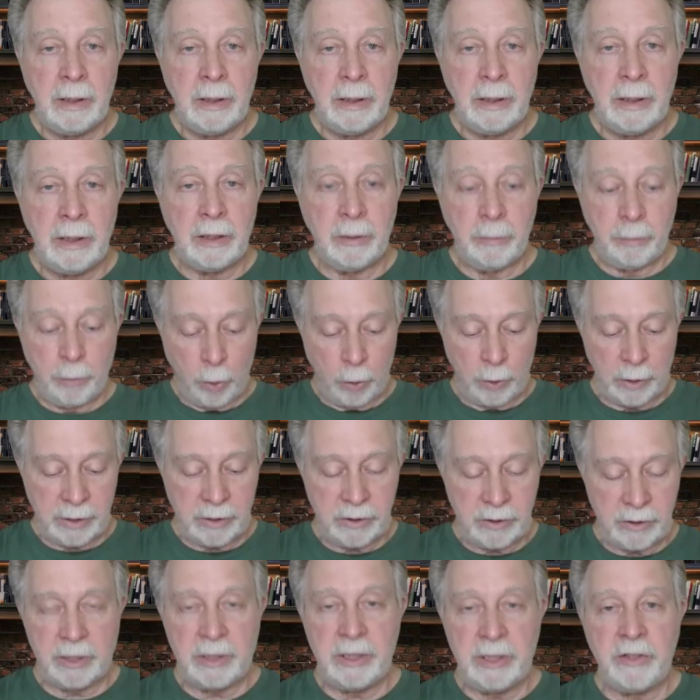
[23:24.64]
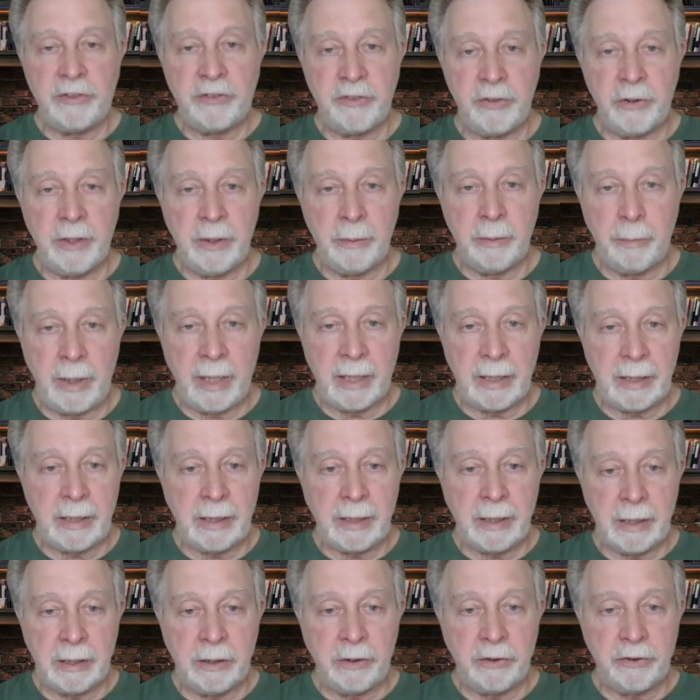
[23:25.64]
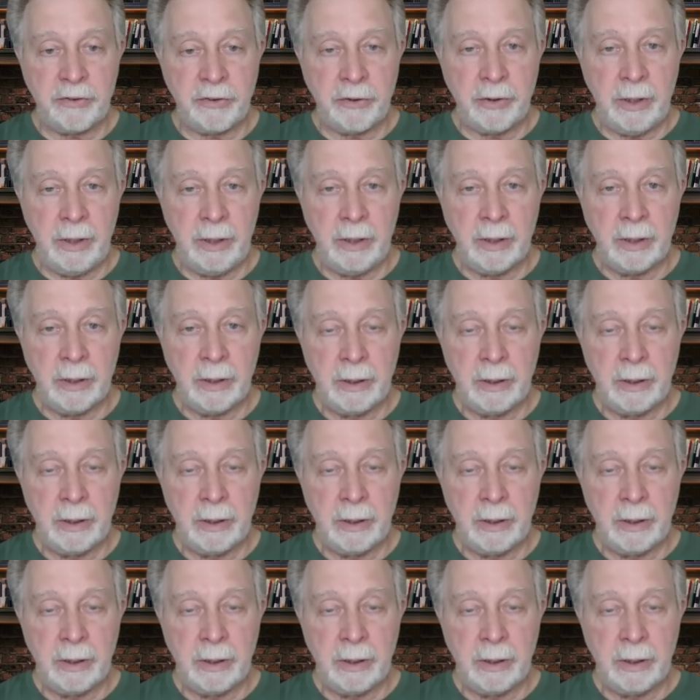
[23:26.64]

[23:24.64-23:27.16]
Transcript: in the mortgage industry and banking industry,